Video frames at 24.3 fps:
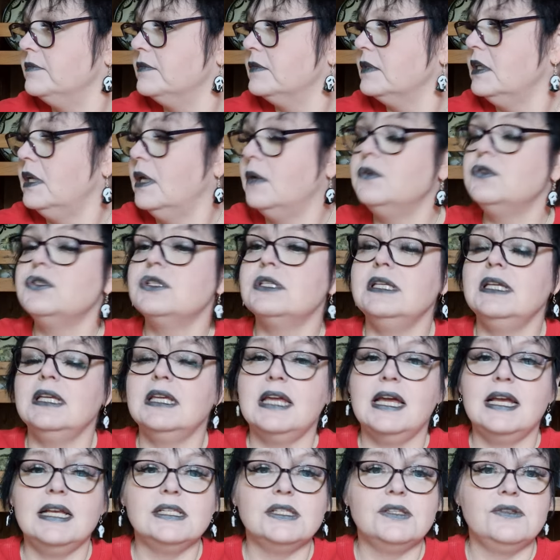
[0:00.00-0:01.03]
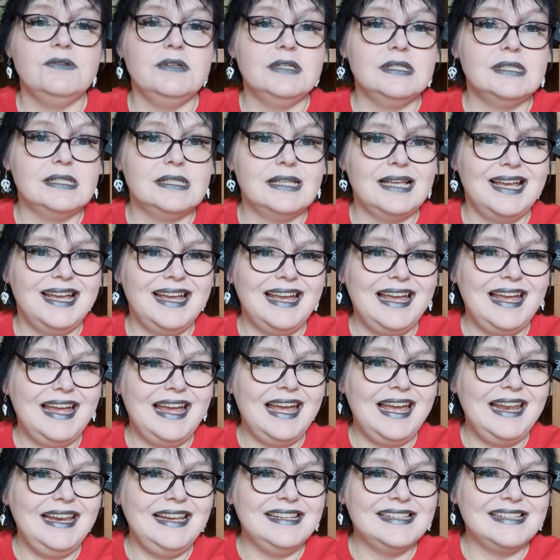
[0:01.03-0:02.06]
you know, just in case there is
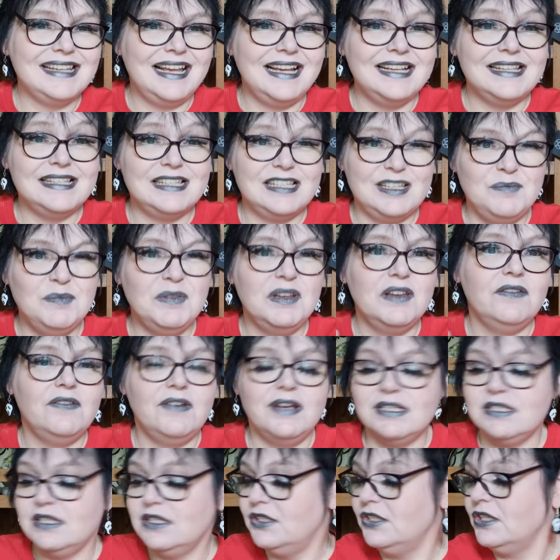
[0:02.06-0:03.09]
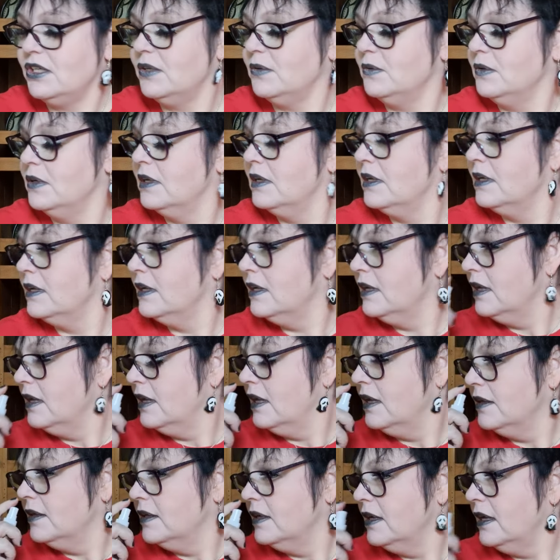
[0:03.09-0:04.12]
any like similar residue,
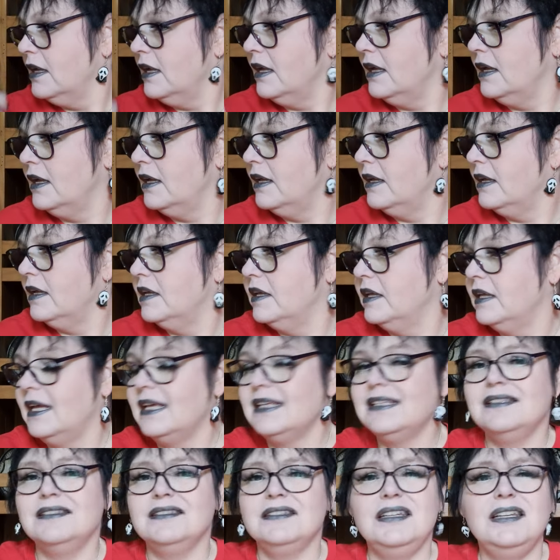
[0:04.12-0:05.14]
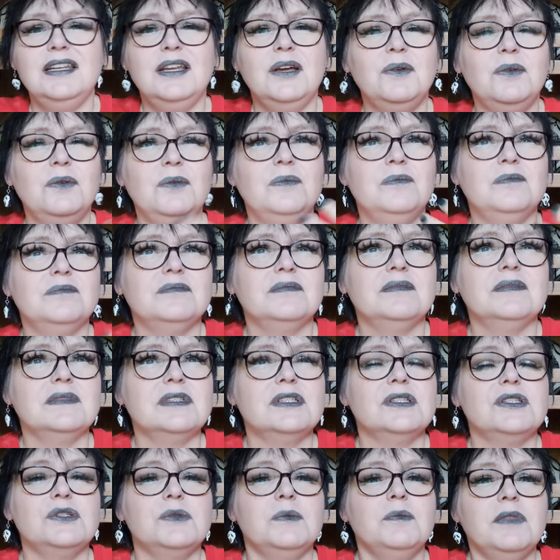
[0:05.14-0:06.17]
as you know,
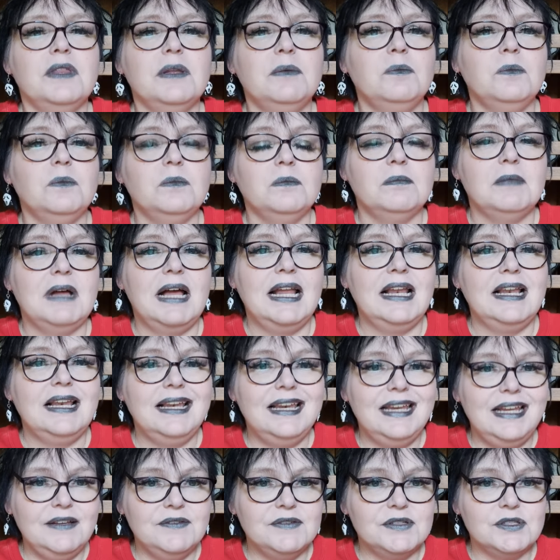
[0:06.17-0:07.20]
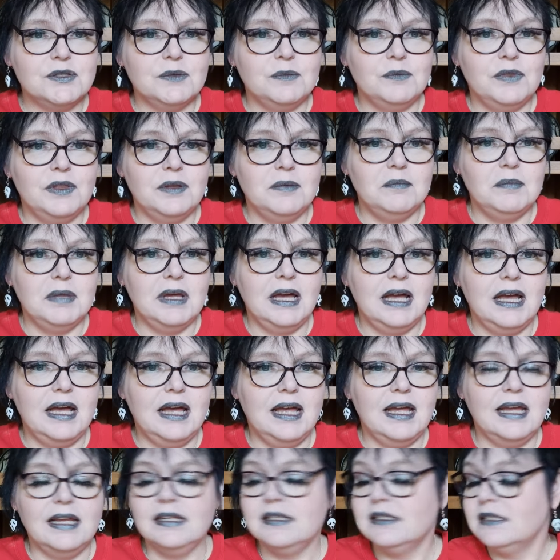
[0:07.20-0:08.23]
something might leave something
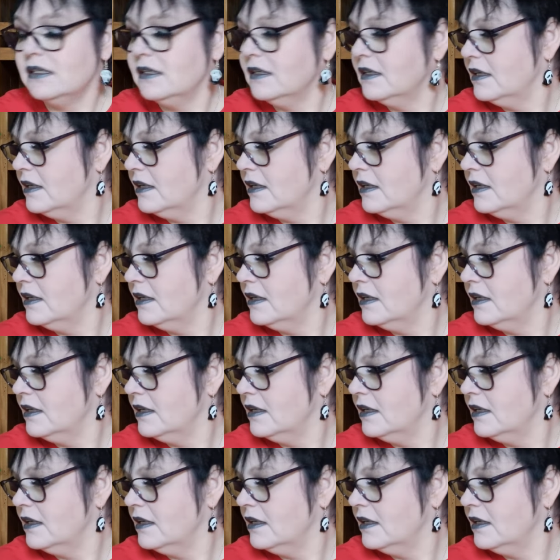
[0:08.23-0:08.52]
behind,